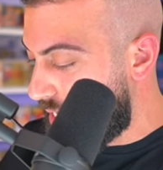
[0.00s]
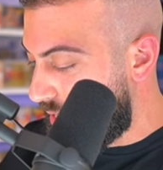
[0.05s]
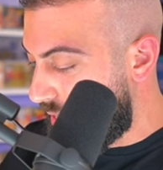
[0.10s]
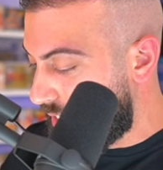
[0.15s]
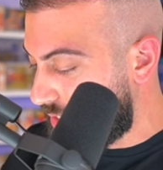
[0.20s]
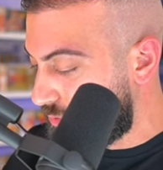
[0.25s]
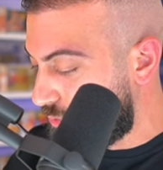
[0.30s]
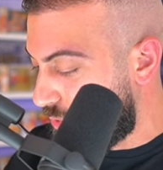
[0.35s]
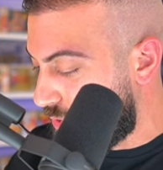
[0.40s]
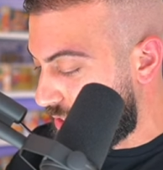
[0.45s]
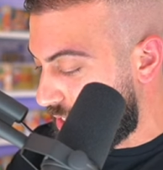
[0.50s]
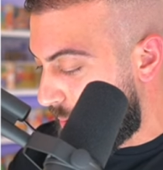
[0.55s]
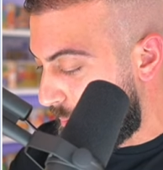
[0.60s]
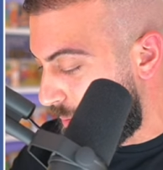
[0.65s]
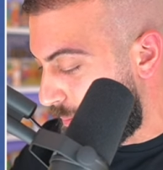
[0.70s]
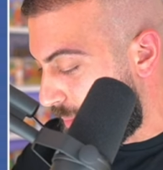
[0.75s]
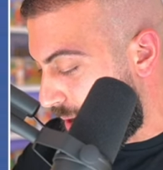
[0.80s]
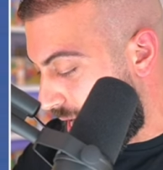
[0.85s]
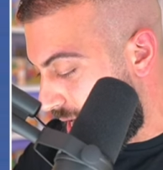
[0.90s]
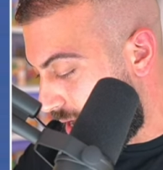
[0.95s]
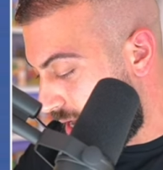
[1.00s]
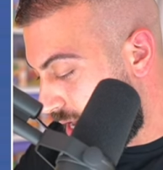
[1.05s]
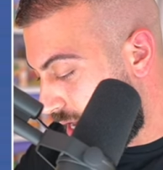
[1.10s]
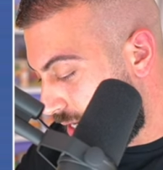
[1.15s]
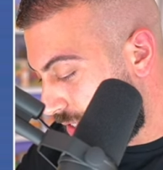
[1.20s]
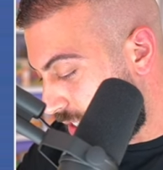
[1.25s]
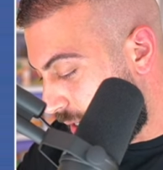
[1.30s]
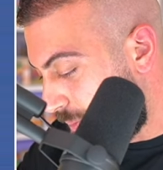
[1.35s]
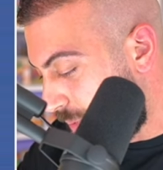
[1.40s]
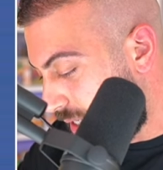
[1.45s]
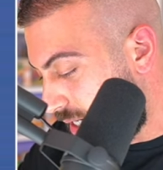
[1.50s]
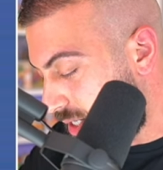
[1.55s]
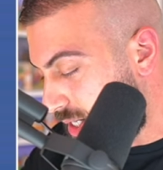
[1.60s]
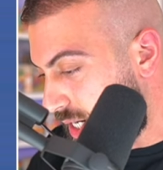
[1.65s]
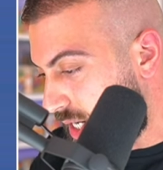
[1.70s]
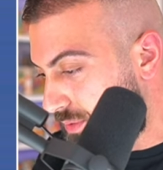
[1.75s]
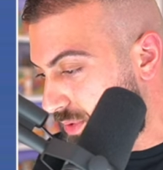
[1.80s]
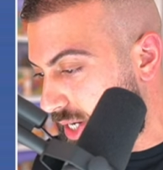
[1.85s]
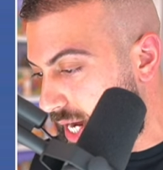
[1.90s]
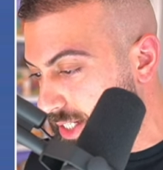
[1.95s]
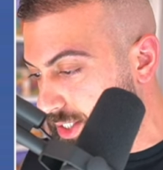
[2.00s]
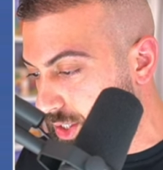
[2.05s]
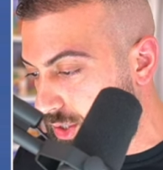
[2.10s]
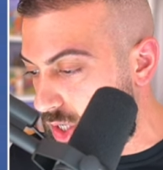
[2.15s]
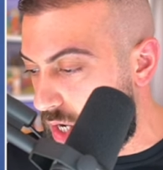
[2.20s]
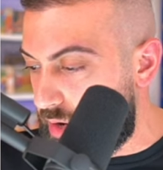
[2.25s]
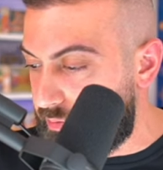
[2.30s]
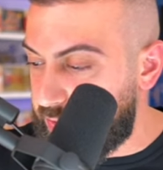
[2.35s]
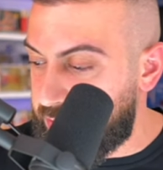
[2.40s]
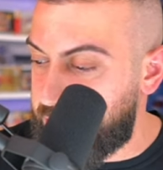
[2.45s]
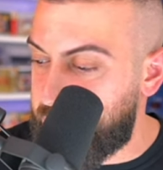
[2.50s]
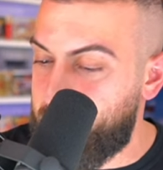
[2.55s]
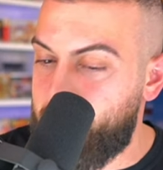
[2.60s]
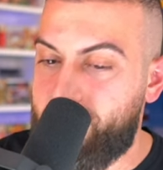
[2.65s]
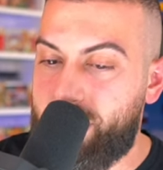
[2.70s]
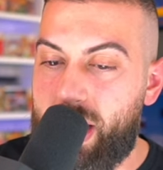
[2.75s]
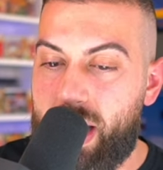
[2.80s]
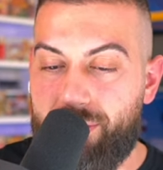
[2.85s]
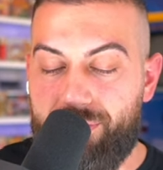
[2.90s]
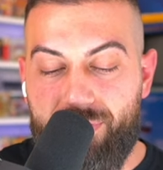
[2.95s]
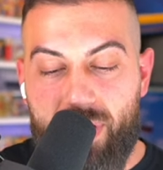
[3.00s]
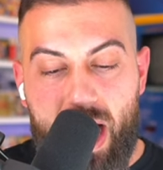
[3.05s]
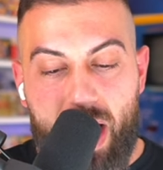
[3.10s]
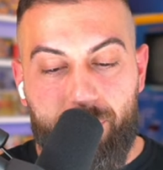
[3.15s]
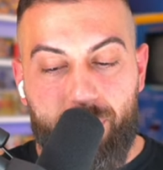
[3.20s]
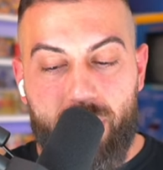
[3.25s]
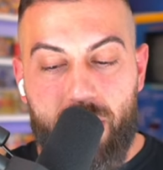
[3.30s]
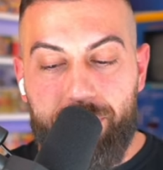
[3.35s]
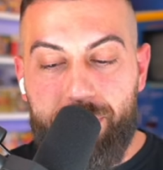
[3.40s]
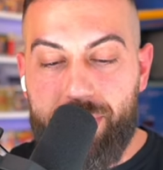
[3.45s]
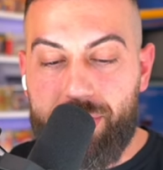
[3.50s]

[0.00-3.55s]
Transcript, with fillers: Yeah, thanks for jumping by. Jumping in here. If you guys don't know, every Tuesday at 5 p.m.